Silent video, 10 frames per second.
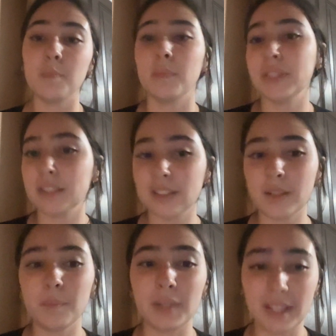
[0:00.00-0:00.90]
Basically,
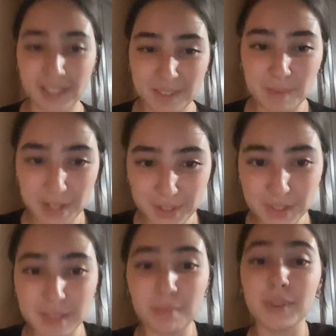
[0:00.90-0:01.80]
it
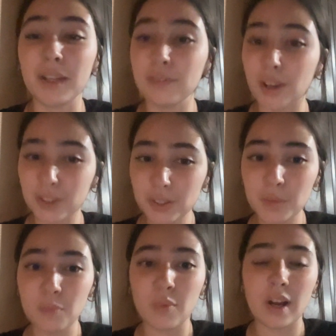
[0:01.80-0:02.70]
measures the blood
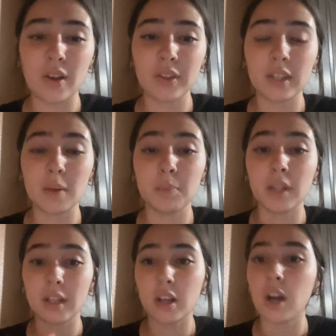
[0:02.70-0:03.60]
volume while the
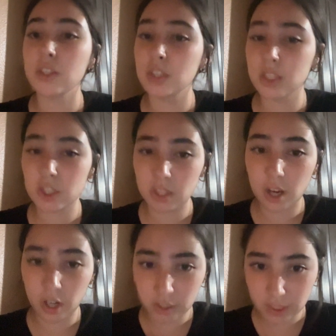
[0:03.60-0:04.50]
blood
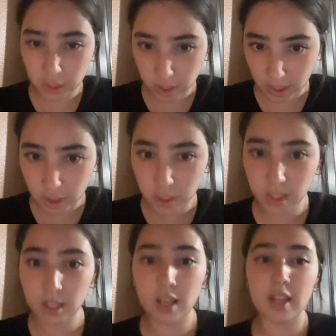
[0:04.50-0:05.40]

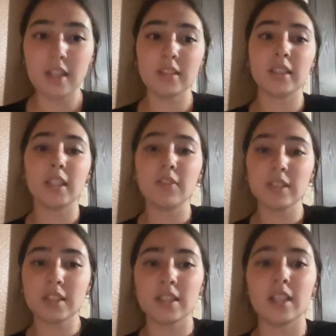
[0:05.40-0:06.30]
oxygenation to give
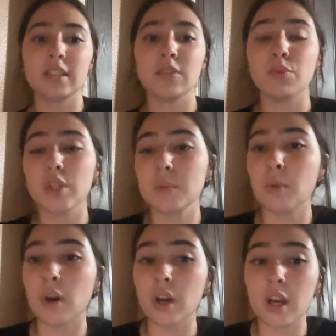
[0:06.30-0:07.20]
us a sense of which
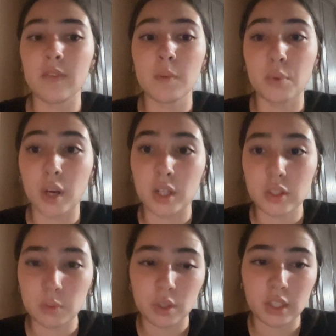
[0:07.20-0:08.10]
part of the brain
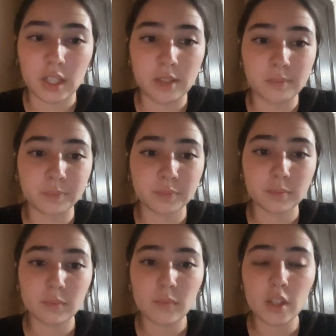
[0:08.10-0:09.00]
is working.
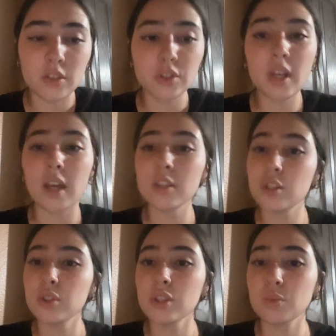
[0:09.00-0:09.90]
So yeah, it
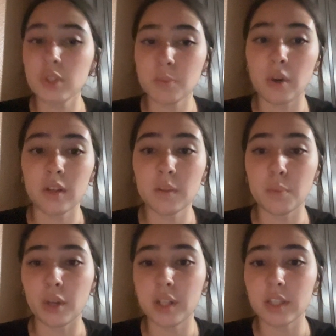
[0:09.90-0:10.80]
shows us which part of the
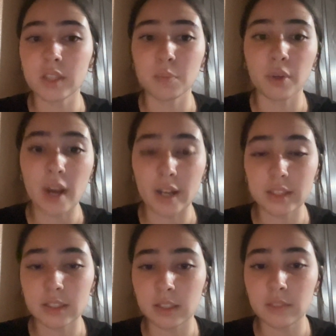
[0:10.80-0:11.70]
brain is more
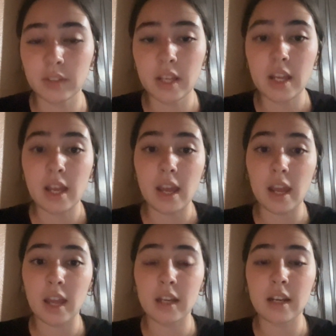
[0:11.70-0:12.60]
active
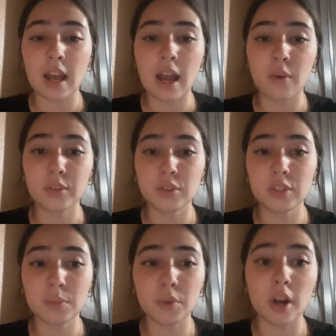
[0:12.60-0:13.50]
and how it's
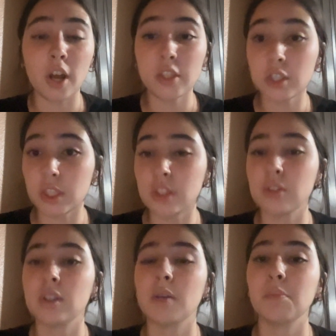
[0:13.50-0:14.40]
using more oxygen
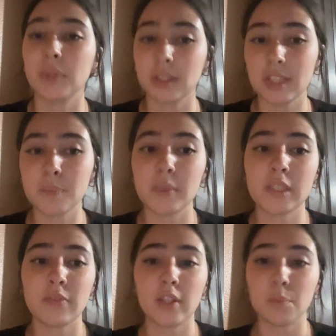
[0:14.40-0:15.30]
to complete the
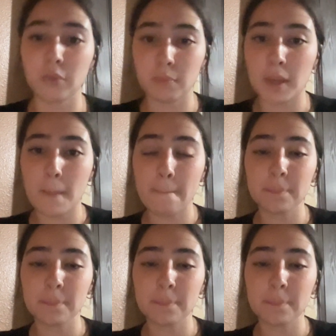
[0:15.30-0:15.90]
specific movement.